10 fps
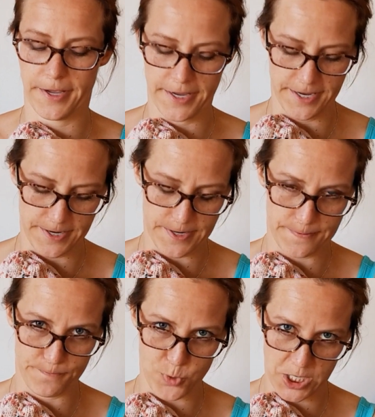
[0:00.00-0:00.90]
and
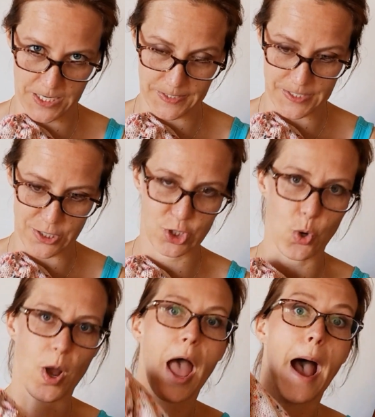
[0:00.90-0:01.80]
what can I say? So
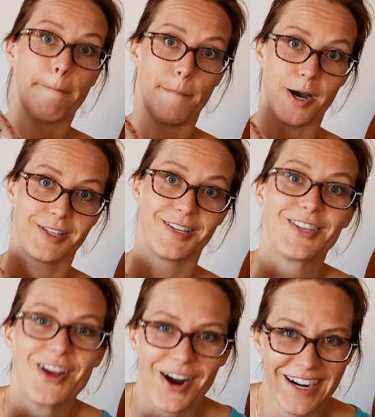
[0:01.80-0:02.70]
I bought
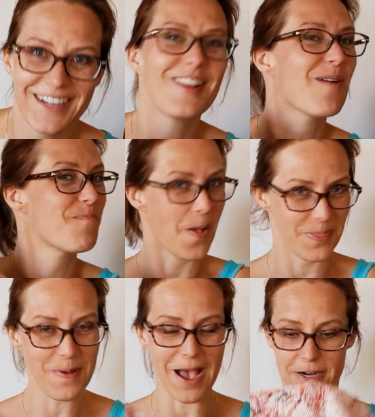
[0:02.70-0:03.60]
this yarn and I bought the
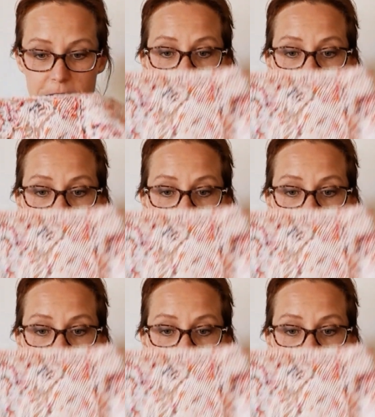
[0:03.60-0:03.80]
pattern,